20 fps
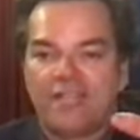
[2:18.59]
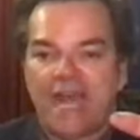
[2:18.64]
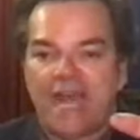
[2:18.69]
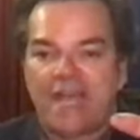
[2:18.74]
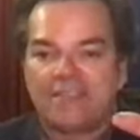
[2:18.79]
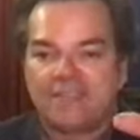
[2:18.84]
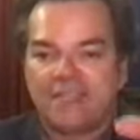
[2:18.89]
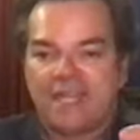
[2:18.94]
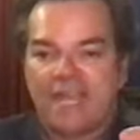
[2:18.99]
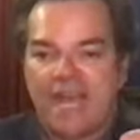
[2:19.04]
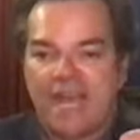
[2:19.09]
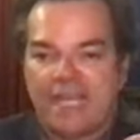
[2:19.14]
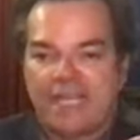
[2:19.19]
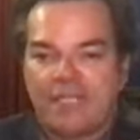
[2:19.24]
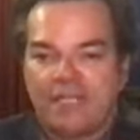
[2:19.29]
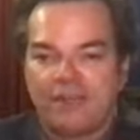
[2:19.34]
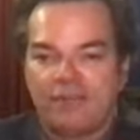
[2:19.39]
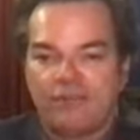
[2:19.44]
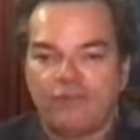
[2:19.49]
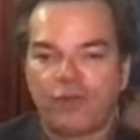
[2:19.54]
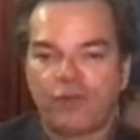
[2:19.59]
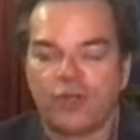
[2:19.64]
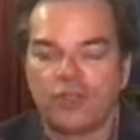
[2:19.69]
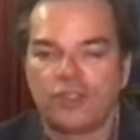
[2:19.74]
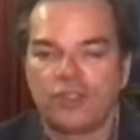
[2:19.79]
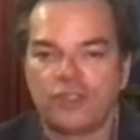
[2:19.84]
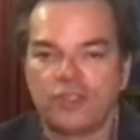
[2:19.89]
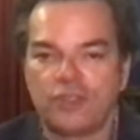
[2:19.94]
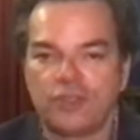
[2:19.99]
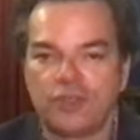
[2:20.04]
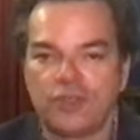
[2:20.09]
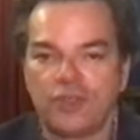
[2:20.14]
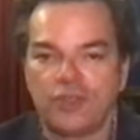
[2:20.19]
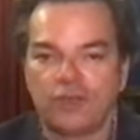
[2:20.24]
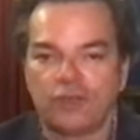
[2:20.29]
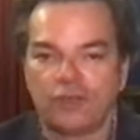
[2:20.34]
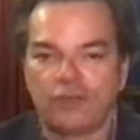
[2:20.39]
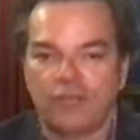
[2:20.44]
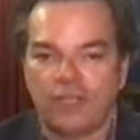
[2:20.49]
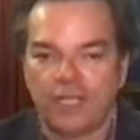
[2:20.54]
as an edited version, so
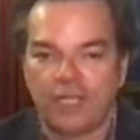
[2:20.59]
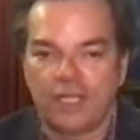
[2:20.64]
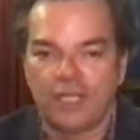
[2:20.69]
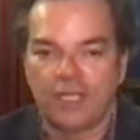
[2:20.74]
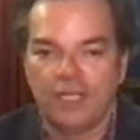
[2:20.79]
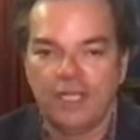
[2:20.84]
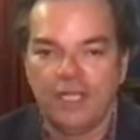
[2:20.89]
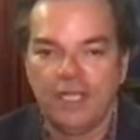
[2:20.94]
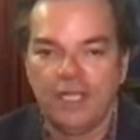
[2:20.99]
you'll see it.